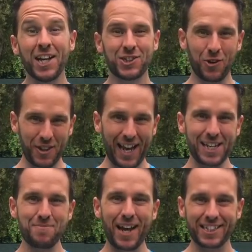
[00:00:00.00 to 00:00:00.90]
So with that,
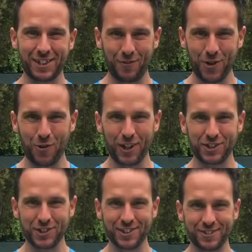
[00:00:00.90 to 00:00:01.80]
let me ask you a few
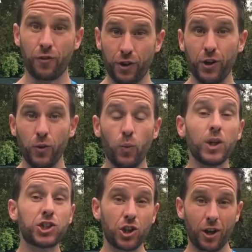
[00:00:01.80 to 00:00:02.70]
questions. For you,
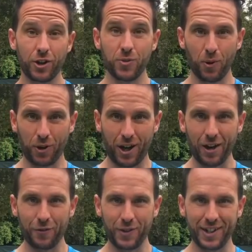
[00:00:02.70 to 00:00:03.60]
which shot are you more
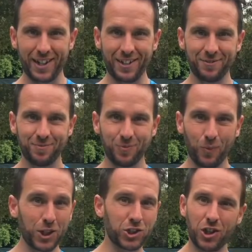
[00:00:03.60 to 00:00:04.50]
confident in?
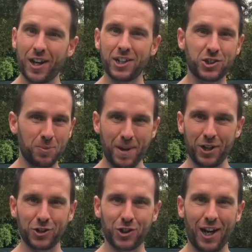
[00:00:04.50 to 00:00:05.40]
Which shot is your
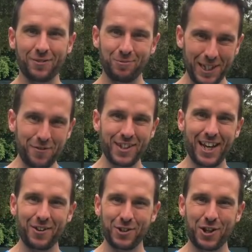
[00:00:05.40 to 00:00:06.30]
better shot? Leave it
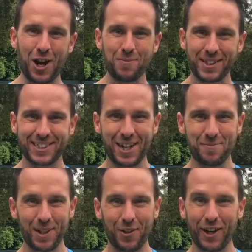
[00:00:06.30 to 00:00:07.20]
down in the comments
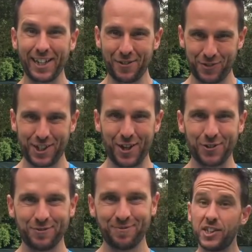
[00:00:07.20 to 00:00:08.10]
down below. I'd love to
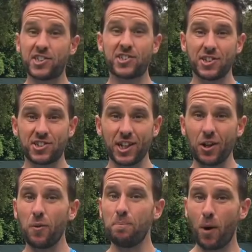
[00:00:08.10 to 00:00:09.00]
know. This is the
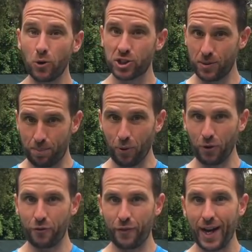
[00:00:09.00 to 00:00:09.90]
single most
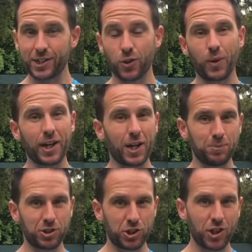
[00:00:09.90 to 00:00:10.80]
important factor when it
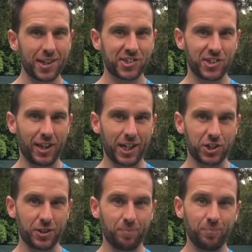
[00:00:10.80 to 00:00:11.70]
comes to shot selection.